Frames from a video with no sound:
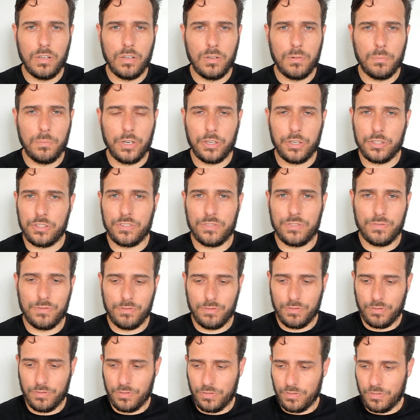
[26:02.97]
Because
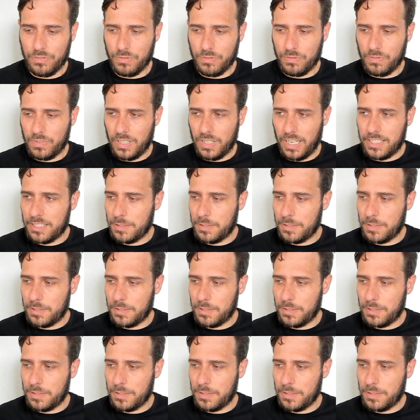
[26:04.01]
that